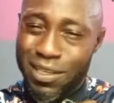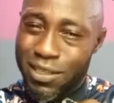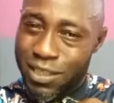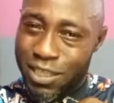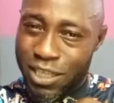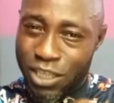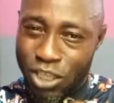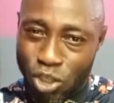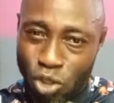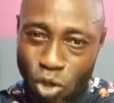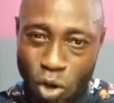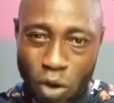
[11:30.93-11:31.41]

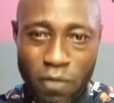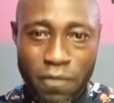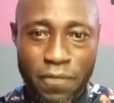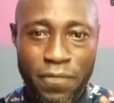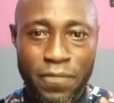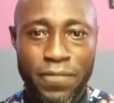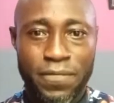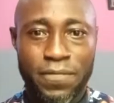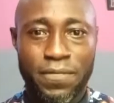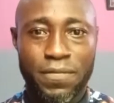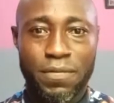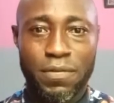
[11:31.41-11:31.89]

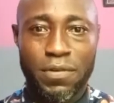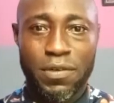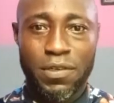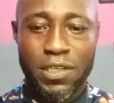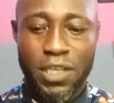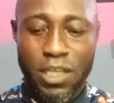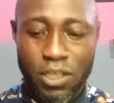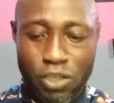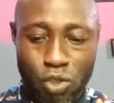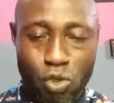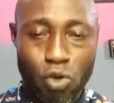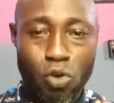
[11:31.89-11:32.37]
dissolve
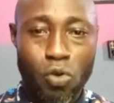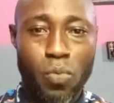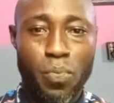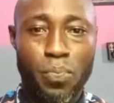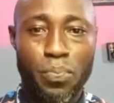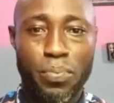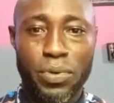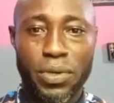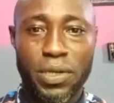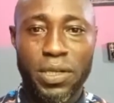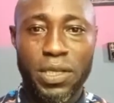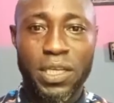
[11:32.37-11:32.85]
the
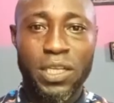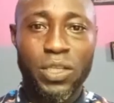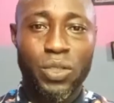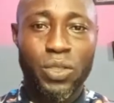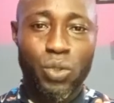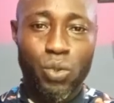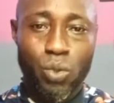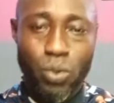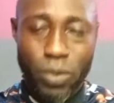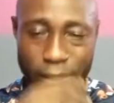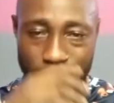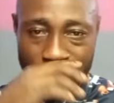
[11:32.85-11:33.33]
soup
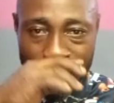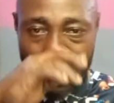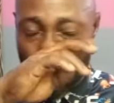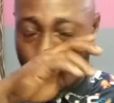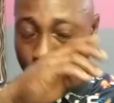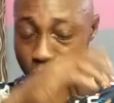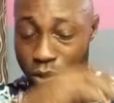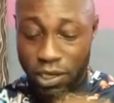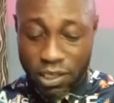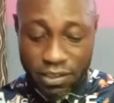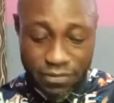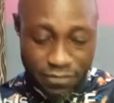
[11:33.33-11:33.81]
into a
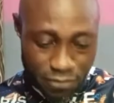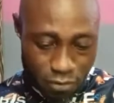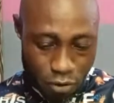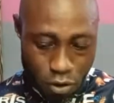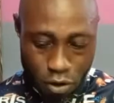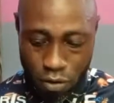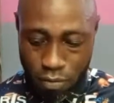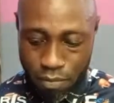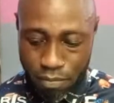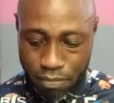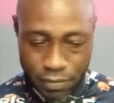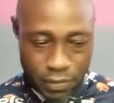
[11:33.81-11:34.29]
liquid
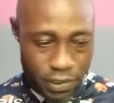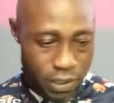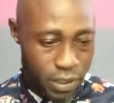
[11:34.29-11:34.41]
form.